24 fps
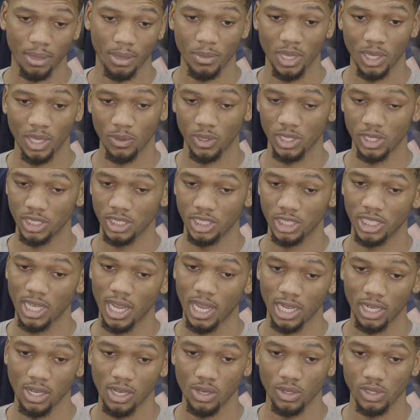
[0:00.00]
I mean, once the
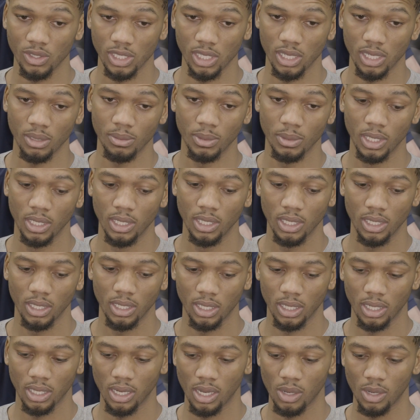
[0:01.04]
shot goes up,
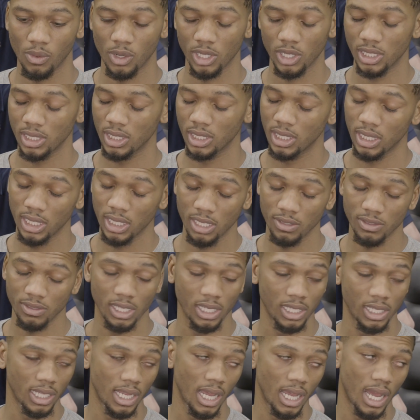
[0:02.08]
uh, once it leaves
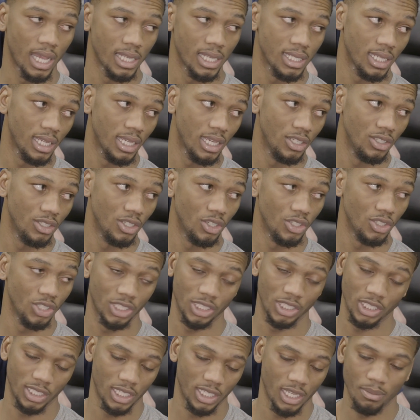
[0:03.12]
the other guy's hand, you know, you
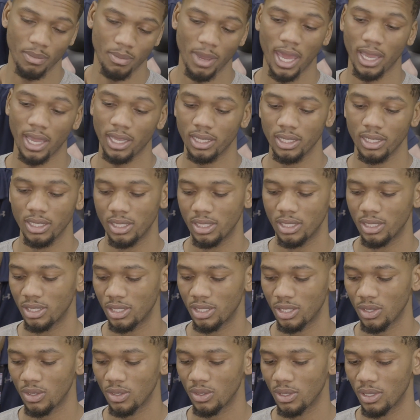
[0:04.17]
should just get back.
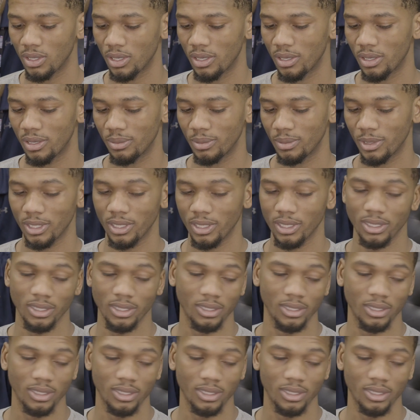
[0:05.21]
So, um, yeah.